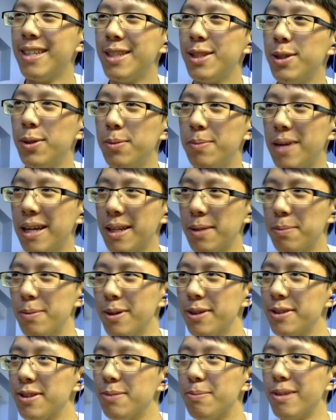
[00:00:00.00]
2 mana
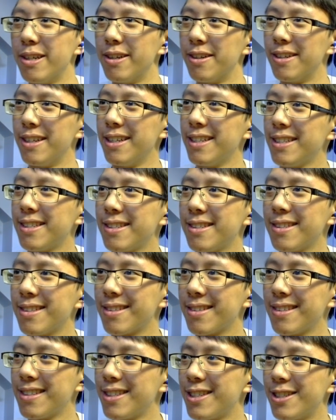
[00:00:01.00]
Birds of Paradise.
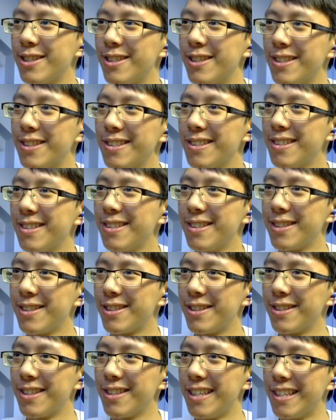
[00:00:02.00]
Sure.
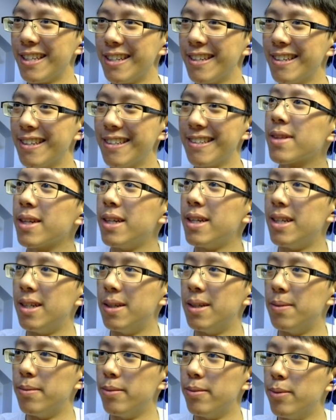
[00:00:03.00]
Sure thing.
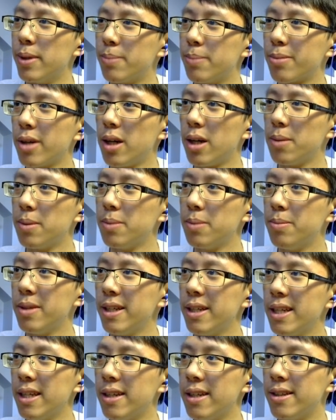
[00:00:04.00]
We
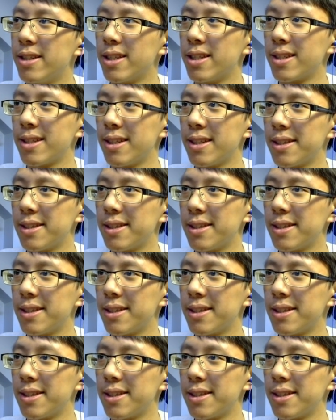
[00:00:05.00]
probably just